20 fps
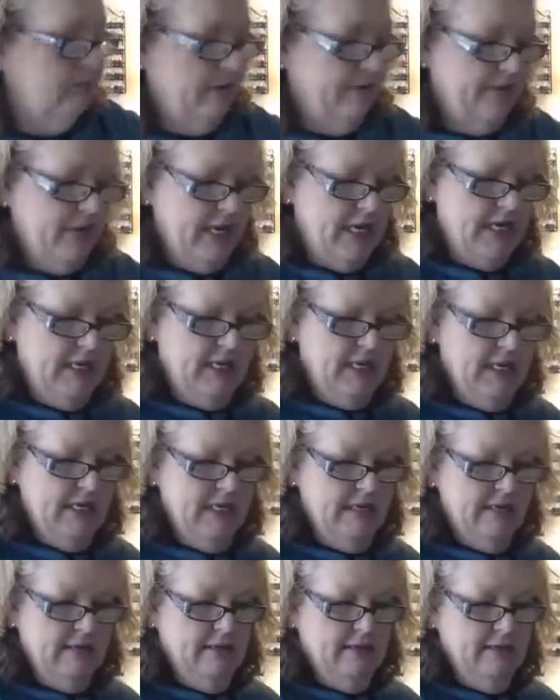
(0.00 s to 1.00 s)
kind of
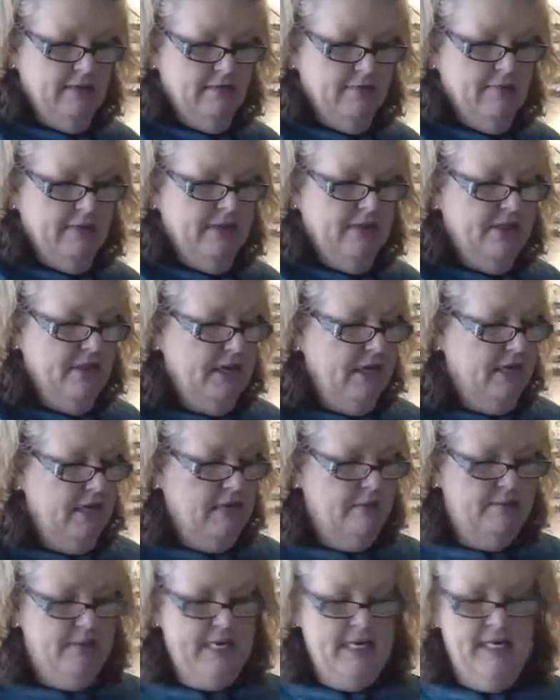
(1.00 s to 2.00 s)
gotten my thing in
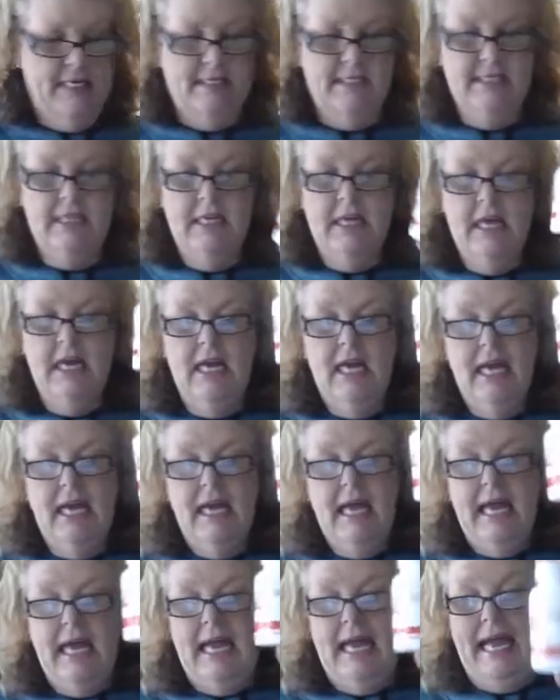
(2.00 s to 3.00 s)
a mess.
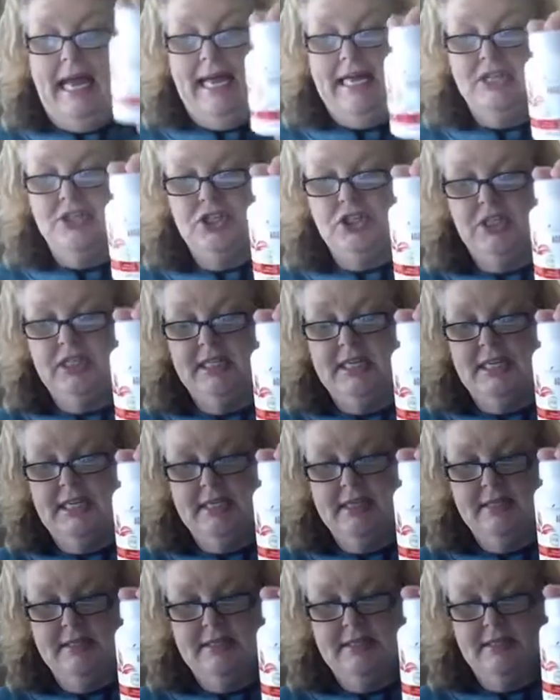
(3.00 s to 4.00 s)

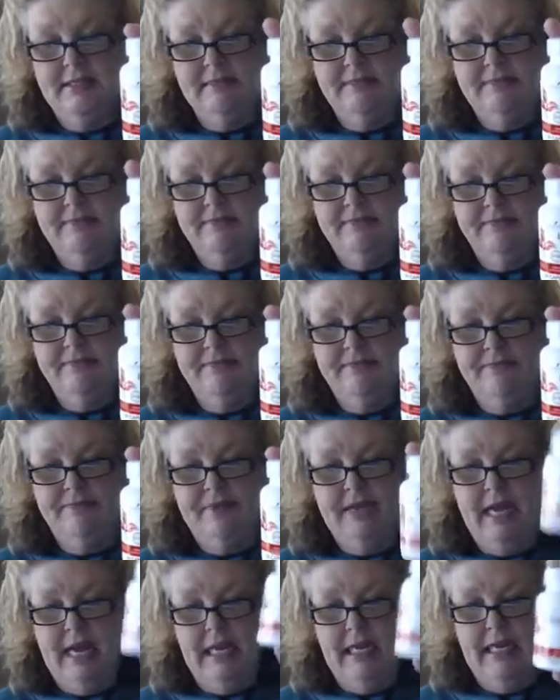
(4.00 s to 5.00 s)
Agiles,
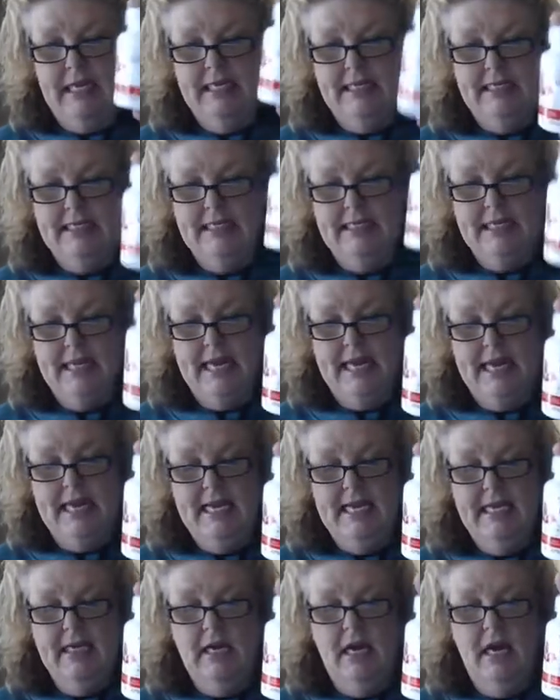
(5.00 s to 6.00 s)
I like to
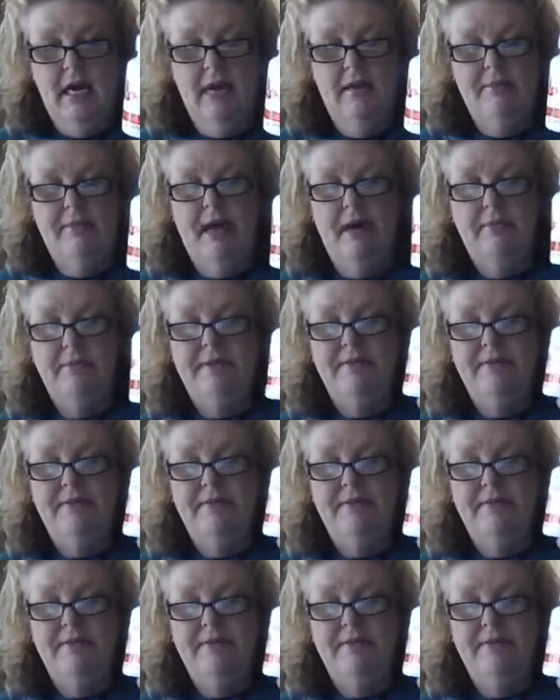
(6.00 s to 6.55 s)
take. I'll be